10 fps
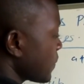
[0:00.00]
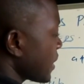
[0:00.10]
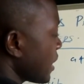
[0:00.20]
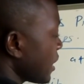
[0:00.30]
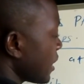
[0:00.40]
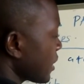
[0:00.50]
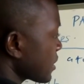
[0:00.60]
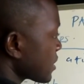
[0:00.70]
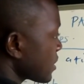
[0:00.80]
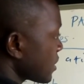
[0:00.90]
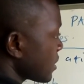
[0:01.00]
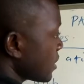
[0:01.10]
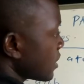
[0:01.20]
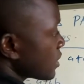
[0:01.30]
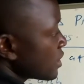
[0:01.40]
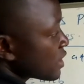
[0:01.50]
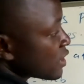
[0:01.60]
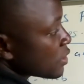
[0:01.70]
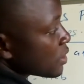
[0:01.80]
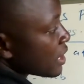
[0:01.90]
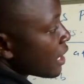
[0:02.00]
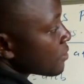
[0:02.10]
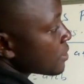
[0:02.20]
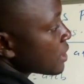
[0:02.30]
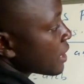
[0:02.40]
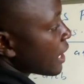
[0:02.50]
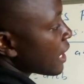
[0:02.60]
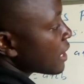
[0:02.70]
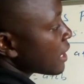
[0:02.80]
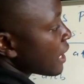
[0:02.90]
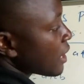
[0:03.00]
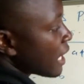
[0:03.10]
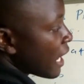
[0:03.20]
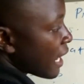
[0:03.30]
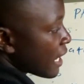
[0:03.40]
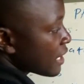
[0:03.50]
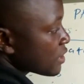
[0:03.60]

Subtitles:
ax. This is not having any I,